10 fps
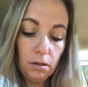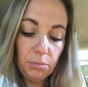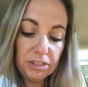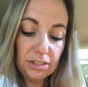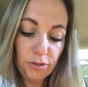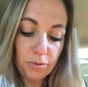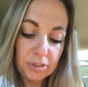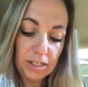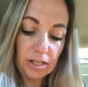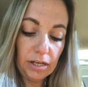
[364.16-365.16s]
because I knew I was
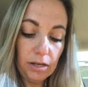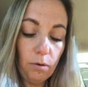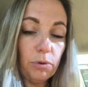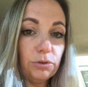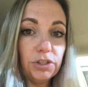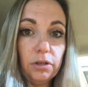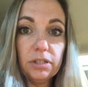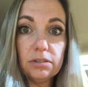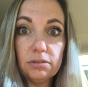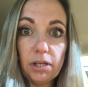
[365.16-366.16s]
going to get emotional.
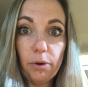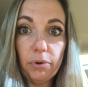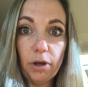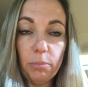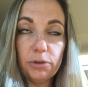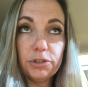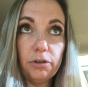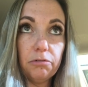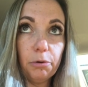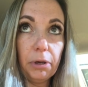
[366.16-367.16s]
This is like really
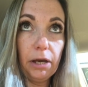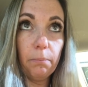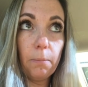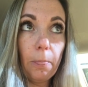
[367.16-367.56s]
emotional for me.